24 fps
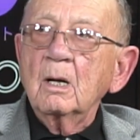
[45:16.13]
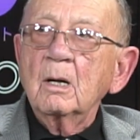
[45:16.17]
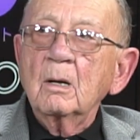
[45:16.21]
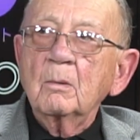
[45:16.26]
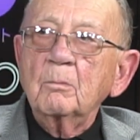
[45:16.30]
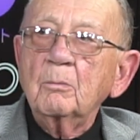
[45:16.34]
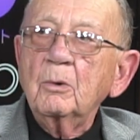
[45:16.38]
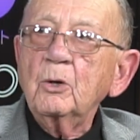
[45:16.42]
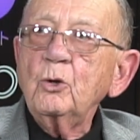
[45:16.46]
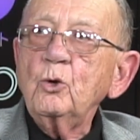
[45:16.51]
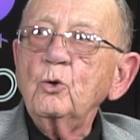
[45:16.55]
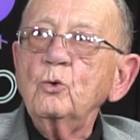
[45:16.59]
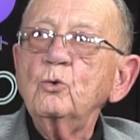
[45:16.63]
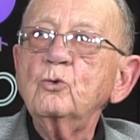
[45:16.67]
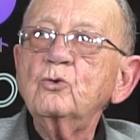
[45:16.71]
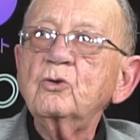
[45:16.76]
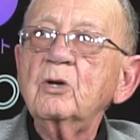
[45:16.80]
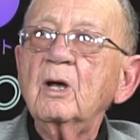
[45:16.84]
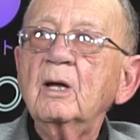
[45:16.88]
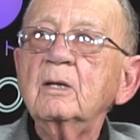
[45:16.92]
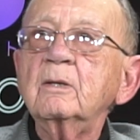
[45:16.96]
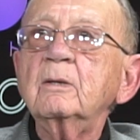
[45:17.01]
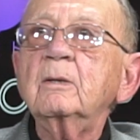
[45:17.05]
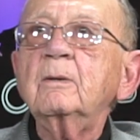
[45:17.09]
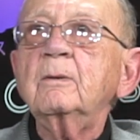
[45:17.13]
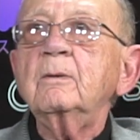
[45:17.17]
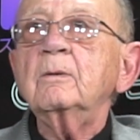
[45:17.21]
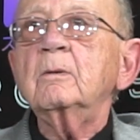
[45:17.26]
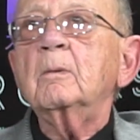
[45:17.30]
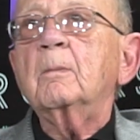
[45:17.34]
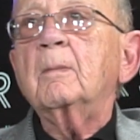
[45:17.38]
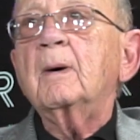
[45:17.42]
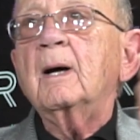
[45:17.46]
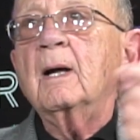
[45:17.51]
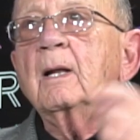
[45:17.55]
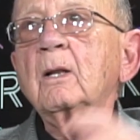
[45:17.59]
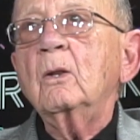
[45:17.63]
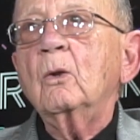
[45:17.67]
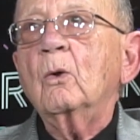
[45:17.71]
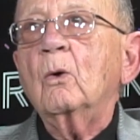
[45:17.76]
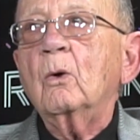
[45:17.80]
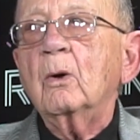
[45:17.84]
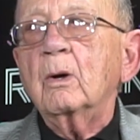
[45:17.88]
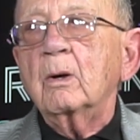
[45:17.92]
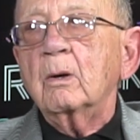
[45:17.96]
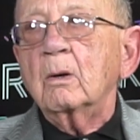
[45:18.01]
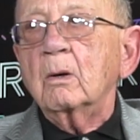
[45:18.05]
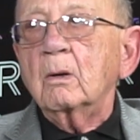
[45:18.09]
but you send them to my
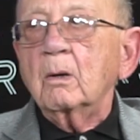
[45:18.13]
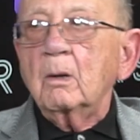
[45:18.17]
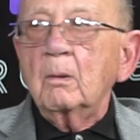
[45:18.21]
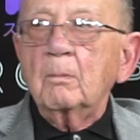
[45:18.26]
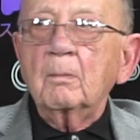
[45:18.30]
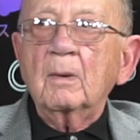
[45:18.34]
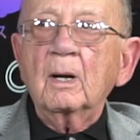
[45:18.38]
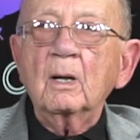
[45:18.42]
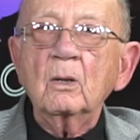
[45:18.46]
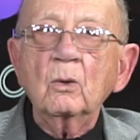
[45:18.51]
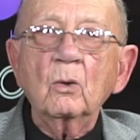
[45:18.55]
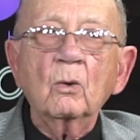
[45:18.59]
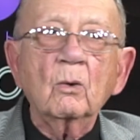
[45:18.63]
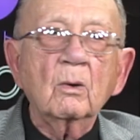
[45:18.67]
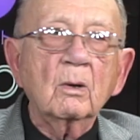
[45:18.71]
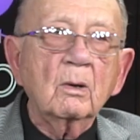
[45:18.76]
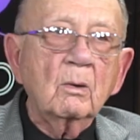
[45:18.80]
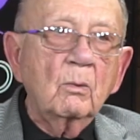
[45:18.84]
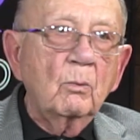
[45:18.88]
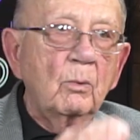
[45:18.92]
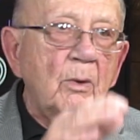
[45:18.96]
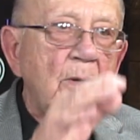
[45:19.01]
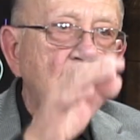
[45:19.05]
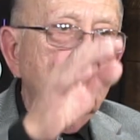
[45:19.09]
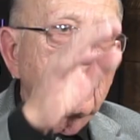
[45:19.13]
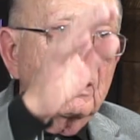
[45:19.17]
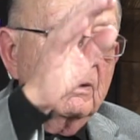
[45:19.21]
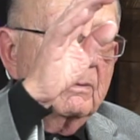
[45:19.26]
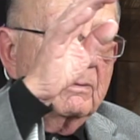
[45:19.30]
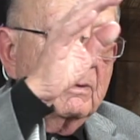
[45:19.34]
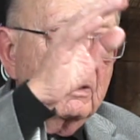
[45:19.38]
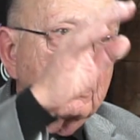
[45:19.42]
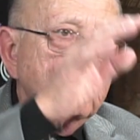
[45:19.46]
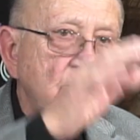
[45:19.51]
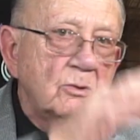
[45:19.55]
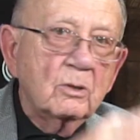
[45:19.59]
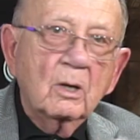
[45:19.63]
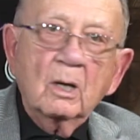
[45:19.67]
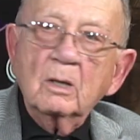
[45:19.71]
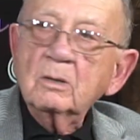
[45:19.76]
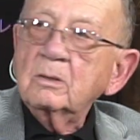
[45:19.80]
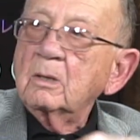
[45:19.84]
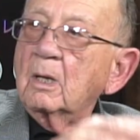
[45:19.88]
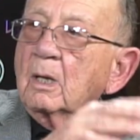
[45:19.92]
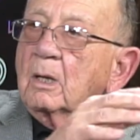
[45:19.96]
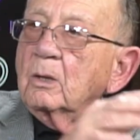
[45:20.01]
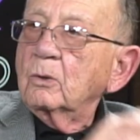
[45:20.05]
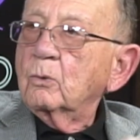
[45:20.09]
lawyer, and my lawyer would give the judge
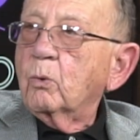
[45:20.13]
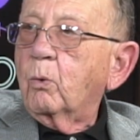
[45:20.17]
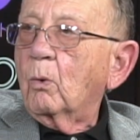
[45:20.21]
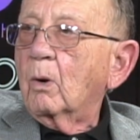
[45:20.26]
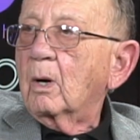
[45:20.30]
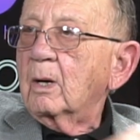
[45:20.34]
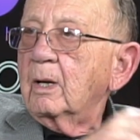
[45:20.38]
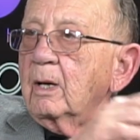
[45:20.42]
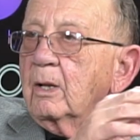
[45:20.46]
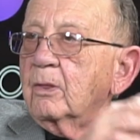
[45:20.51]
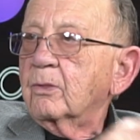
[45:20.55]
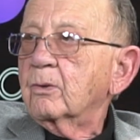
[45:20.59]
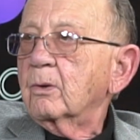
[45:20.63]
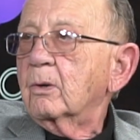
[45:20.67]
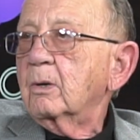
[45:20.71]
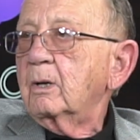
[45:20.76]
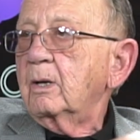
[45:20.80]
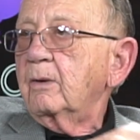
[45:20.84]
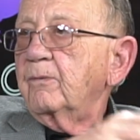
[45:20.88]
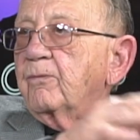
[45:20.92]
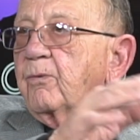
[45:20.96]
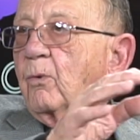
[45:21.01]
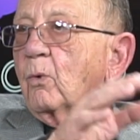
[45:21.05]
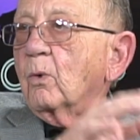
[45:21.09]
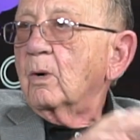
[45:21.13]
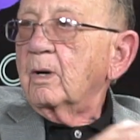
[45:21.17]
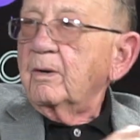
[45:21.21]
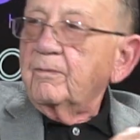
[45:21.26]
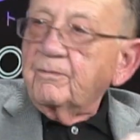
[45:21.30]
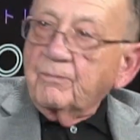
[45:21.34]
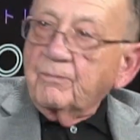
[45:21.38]
20, 30, 40,